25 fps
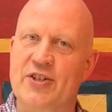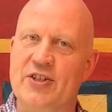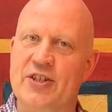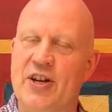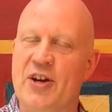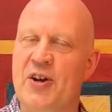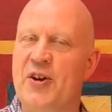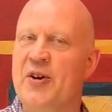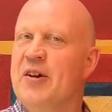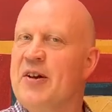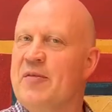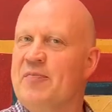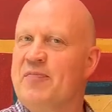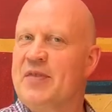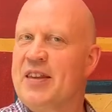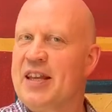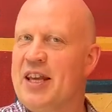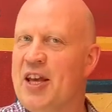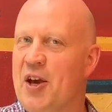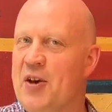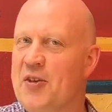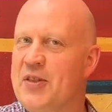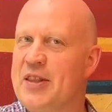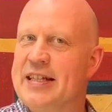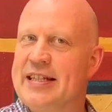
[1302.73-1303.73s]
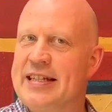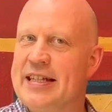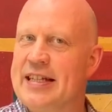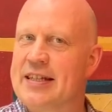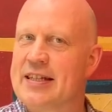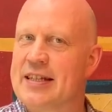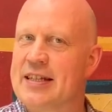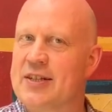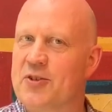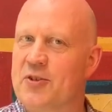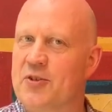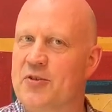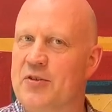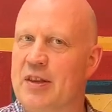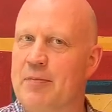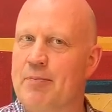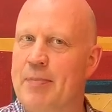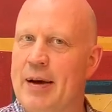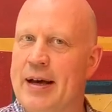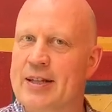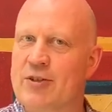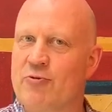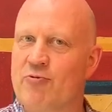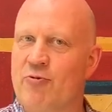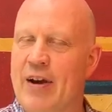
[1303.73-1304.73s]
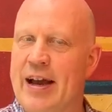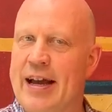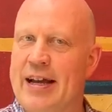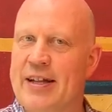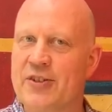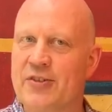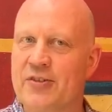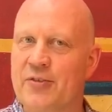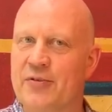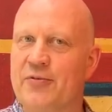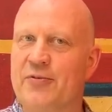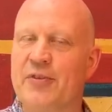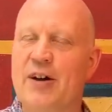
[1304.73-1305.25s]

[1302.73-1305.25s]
So, you know, this is the sort of the best range of